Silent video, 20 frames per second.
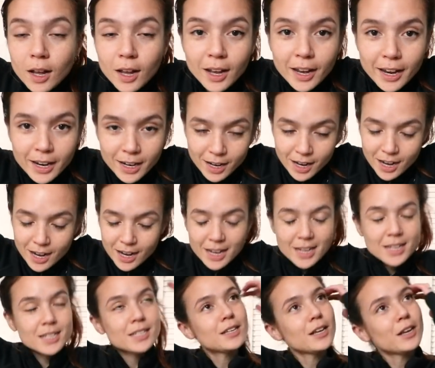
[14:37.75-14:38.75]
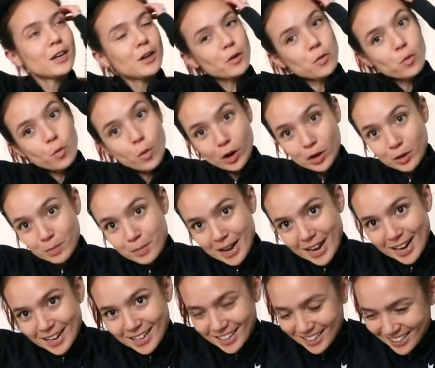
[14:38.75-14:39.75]
Hey guys, welcome
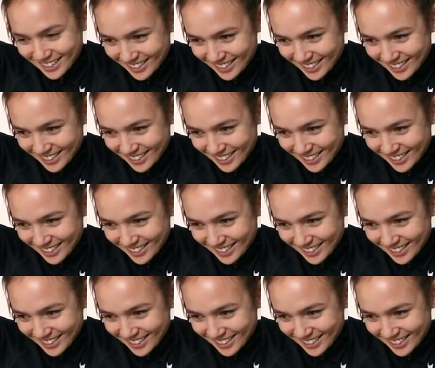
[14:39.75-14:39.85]
back.